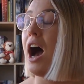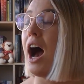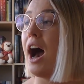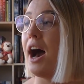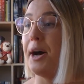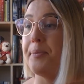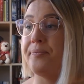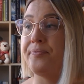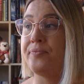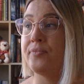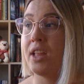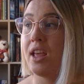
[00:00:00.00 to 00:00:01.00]

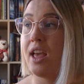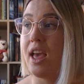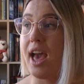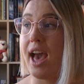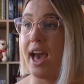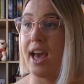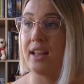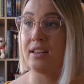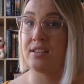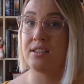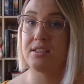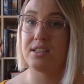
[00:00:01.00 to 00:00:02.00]

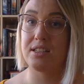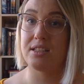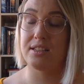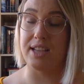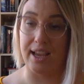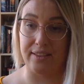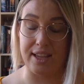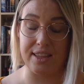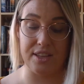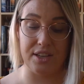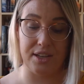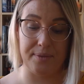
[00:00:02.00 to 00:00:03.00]
And yeah, like
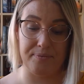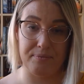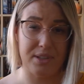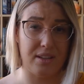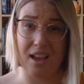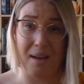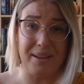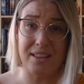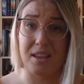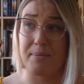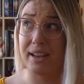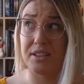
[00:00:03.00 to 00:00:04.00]
the
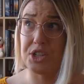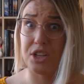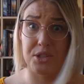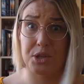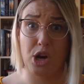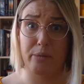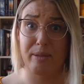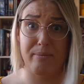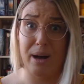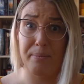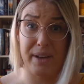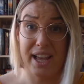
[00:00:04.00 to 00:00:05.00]
amount of students who call me
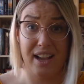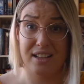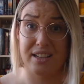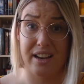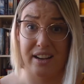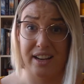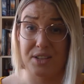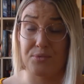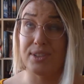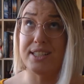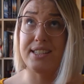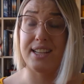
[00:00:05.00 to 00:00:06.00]
mum by accident is
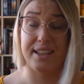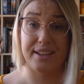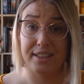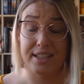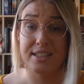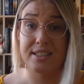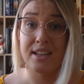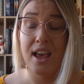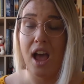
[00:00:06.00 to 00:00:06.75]
ridiculous.